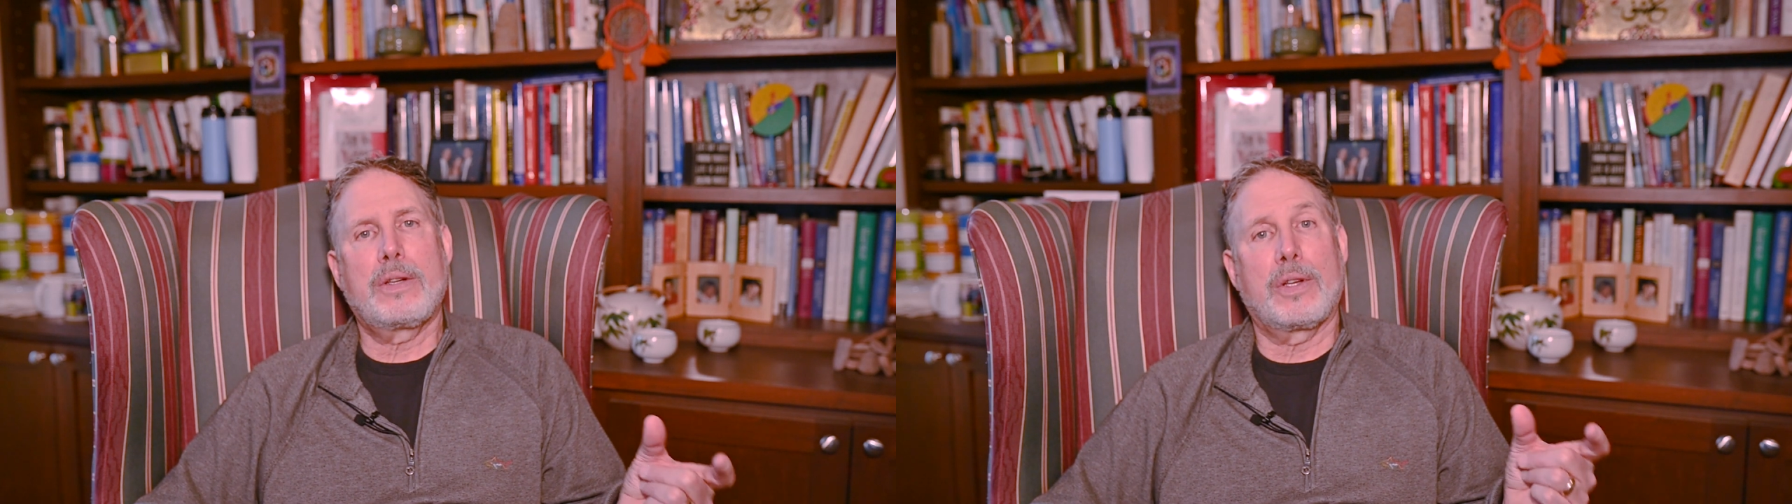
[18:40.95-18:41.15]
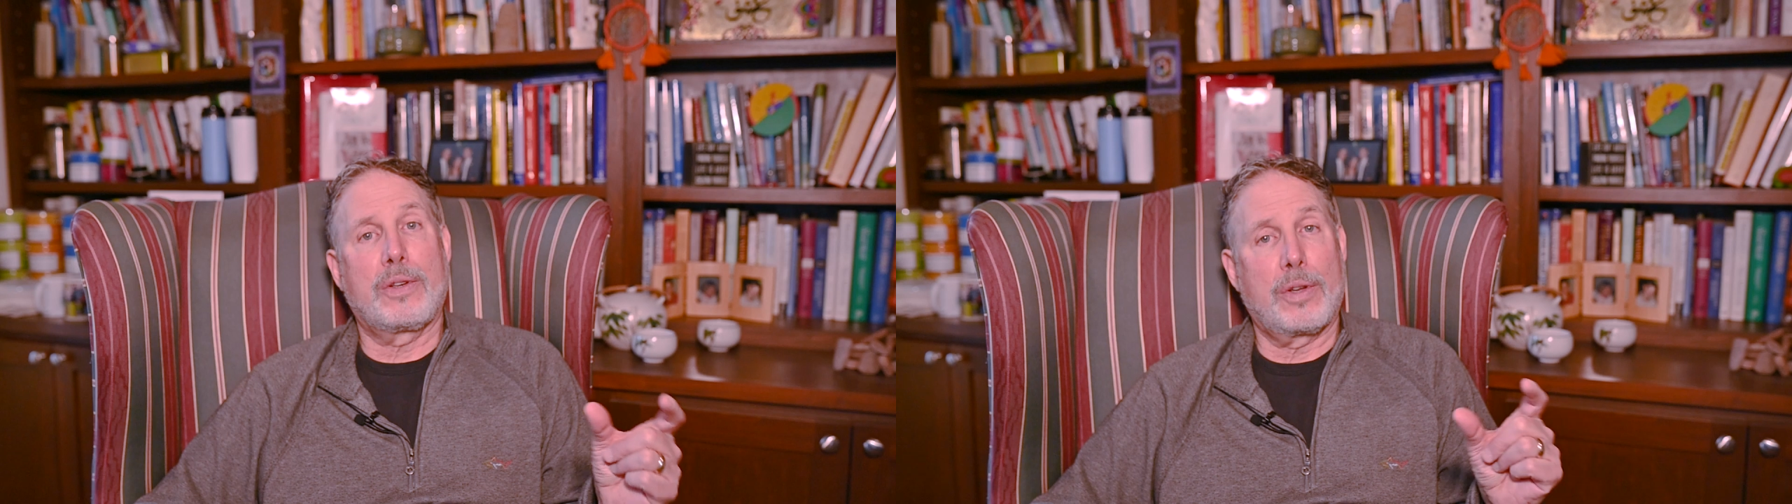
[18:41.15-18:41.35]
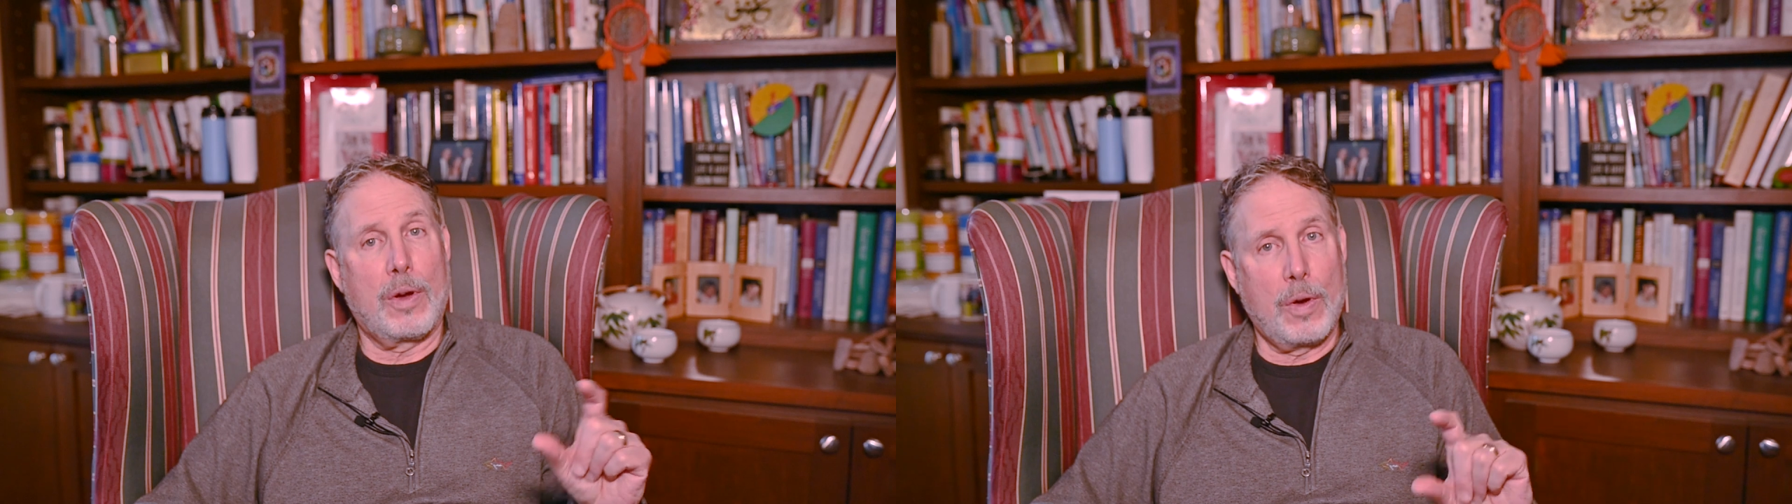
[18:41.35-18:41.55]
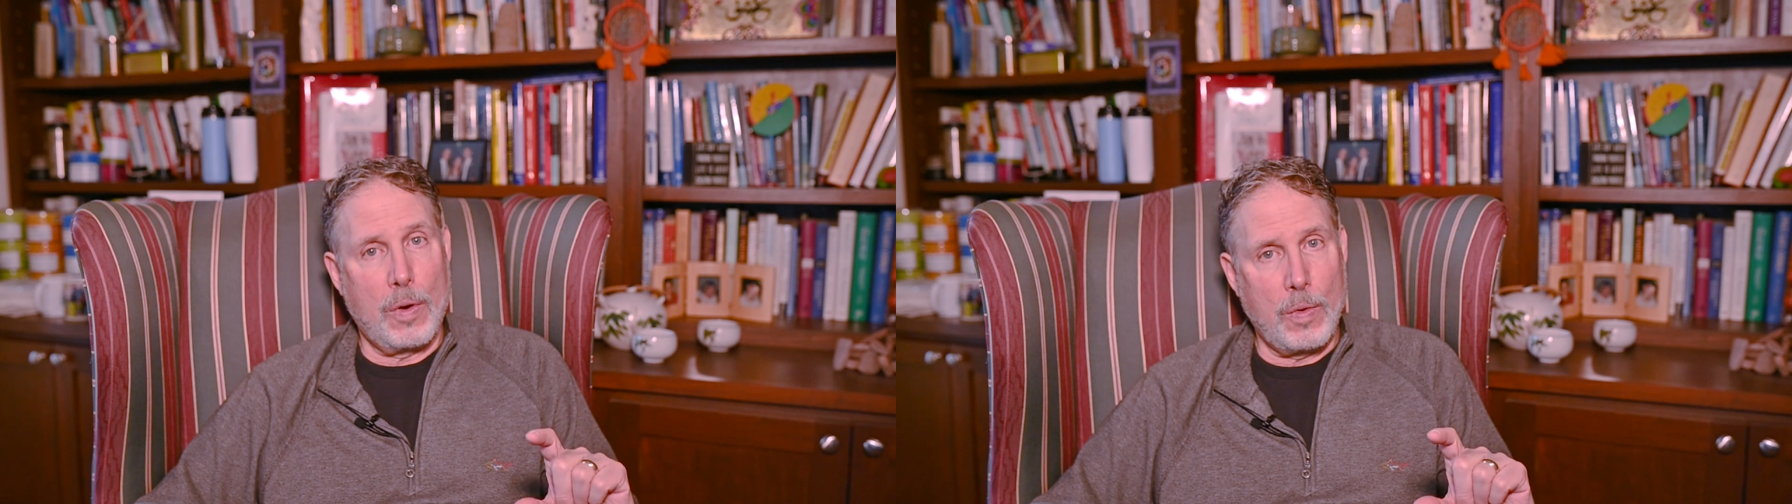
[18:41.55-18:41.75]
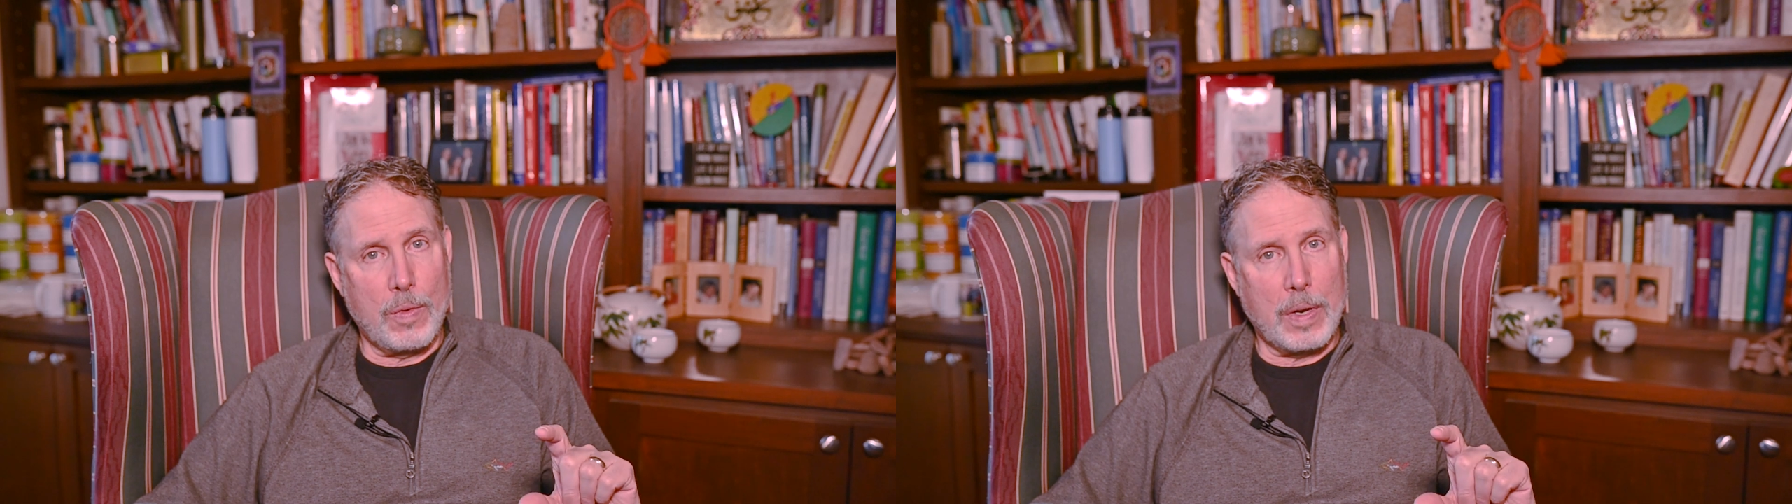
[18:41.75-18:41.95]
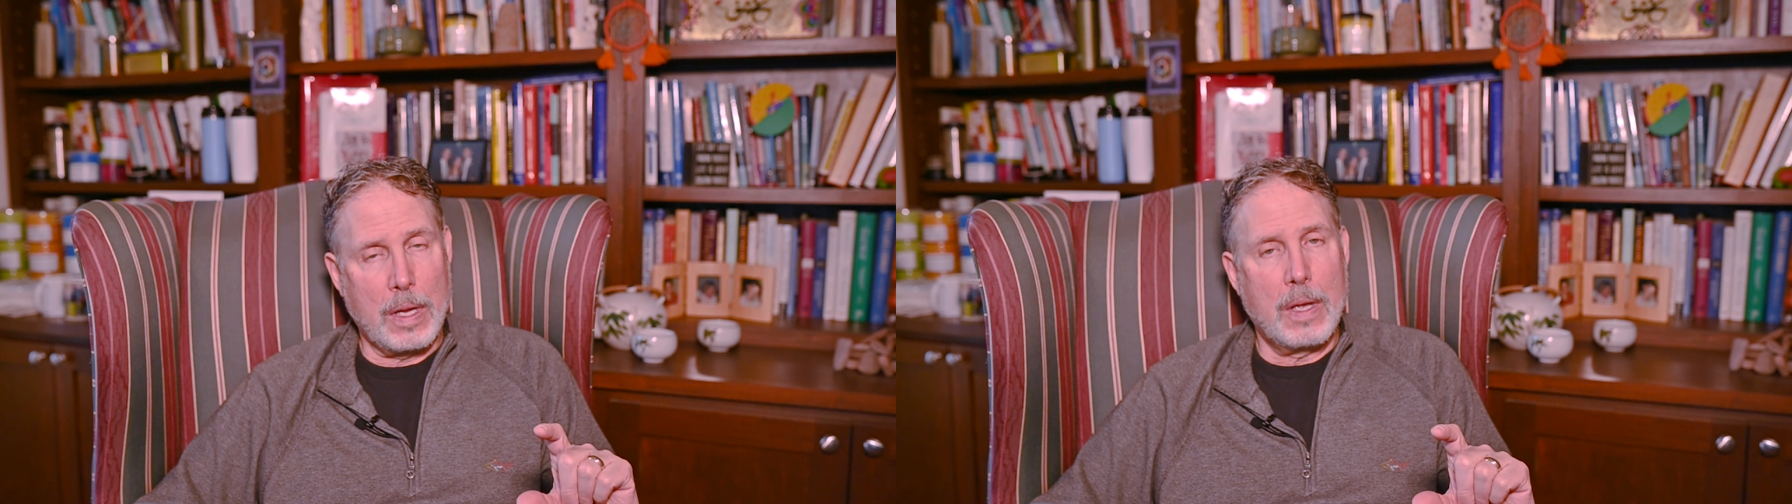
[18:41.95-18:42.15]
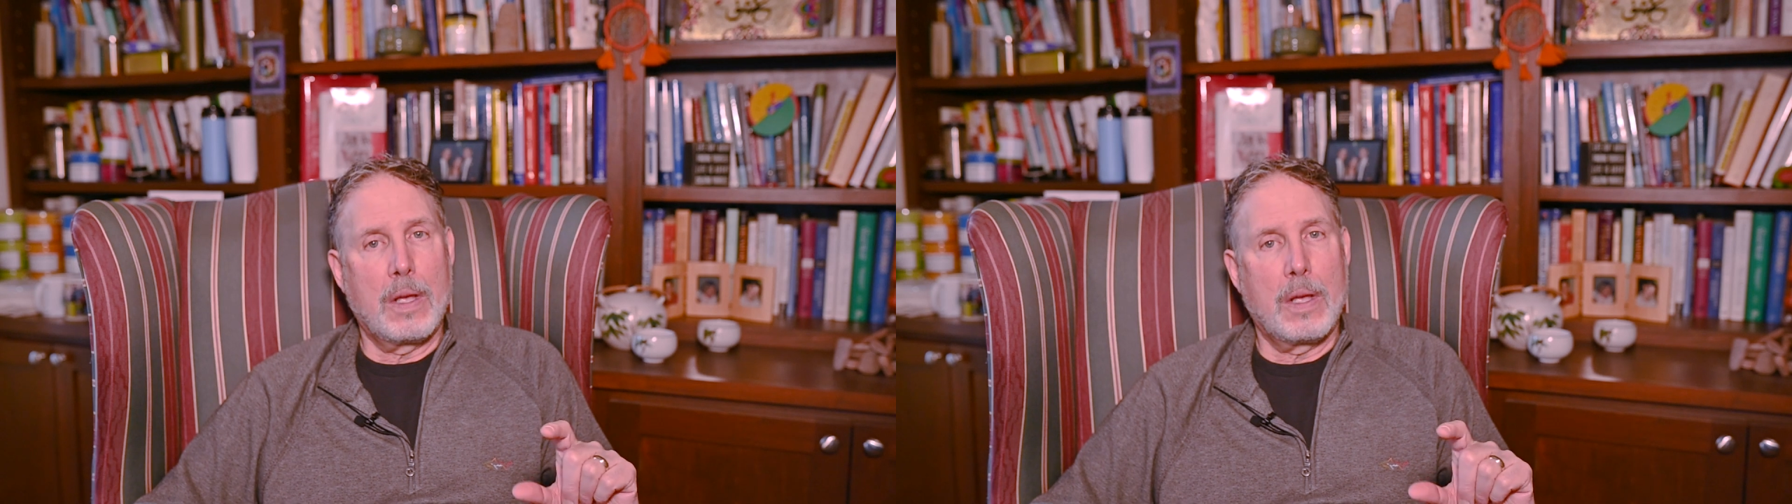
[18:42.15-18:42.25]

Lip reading: to tone